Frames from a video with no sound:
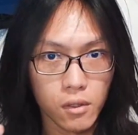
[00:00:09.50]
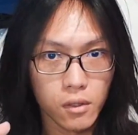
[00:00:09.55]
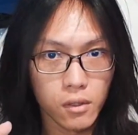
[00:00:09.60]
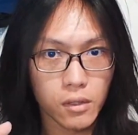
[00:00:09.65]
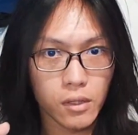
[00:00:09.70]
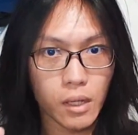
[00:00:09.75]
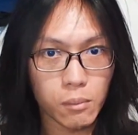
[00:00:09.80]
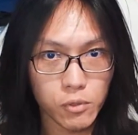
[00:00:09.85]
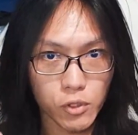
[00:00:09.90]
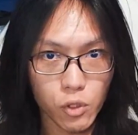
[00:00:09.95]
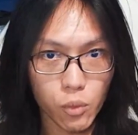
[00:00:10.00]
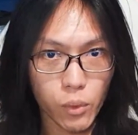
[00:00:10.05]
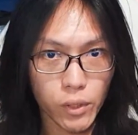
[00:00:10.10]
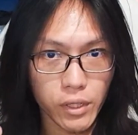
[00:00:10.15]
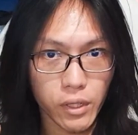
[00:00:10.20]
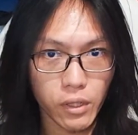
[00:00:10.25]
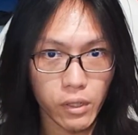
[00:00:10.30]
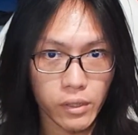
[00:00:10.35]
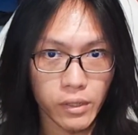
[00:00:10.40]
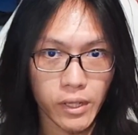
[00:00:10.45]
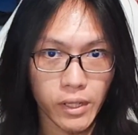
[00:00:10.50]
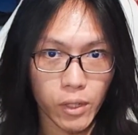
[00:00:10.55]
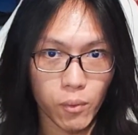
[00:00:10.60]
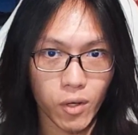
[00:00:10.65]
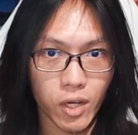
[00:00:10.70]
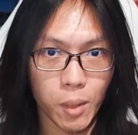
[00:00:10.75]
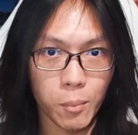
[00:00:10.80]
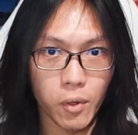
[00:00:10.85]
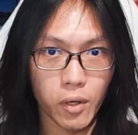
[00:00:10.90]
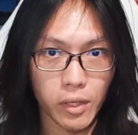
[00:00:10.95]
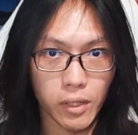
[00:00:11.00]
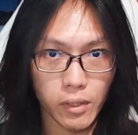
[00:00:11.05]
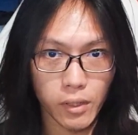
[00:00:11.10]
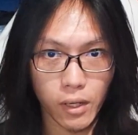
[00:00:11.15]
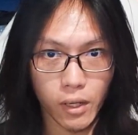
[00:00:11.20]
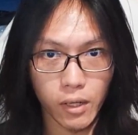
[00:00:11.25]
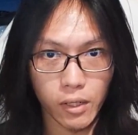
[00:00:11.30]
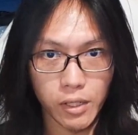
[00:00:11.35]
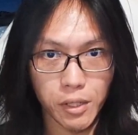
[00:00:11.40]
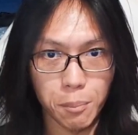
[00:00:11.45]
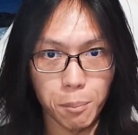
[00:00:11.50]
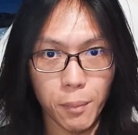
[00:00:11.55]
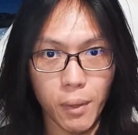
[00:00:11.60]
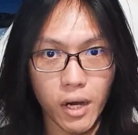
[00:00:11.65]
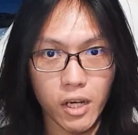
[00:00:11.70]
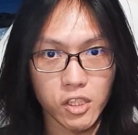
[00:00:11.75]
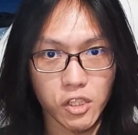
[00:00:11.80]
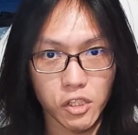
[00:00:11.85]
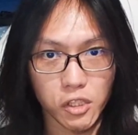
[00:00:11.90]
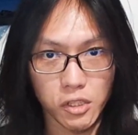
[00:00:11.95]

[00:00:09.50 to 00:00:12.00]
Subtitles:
I'm still working on that will come out in early March.